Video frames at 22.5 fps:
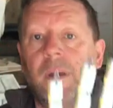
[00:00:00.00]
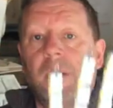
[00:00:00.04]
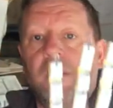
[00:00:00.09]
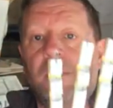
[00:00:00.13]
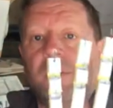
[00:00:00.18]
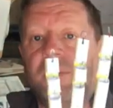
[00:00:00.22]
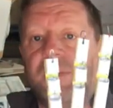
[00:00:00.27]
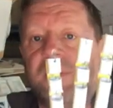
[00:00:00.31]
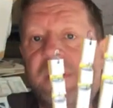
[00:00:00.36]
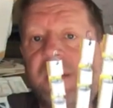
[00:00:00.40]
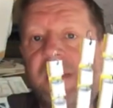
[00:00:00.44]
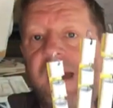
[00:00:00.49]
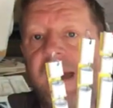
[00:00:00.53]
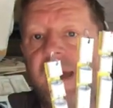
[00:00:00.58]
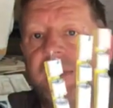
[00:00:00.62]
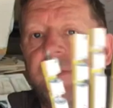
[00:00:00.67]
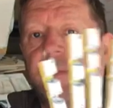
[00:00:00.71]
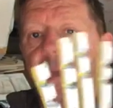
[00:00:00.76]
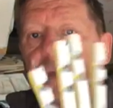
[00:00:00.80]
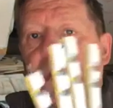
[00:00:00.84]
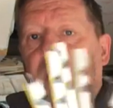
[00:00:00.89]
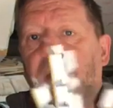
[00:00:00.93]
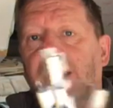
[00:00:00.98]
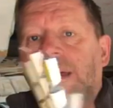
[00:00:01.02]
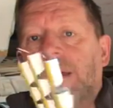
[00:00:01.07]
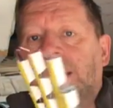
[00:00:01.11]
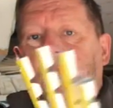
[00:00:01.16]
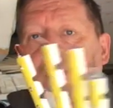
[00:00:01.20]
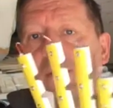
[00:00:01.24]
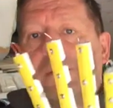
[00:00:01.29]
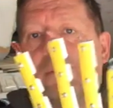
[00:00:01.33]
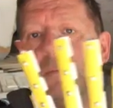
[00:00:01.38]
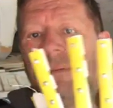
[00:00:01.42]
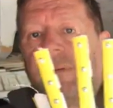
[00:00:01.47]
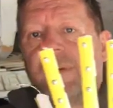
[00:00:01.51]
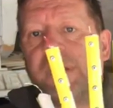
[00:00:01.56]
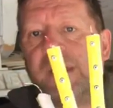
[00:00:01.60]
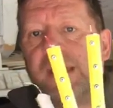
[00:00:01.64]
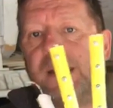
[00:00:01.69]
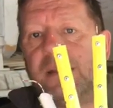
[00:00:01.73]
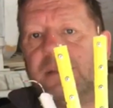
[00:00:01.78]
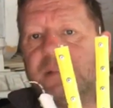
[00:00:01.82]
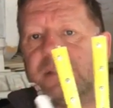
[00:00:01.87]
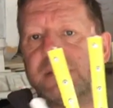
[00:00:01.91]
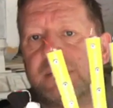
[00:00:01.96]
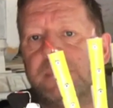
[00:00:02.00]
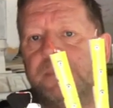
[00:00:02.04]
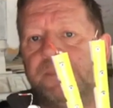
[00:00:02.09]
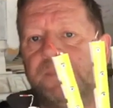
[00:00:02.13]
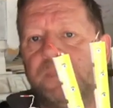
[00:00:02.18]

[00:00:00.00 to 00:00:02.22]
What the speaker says: see the hand there? There it is.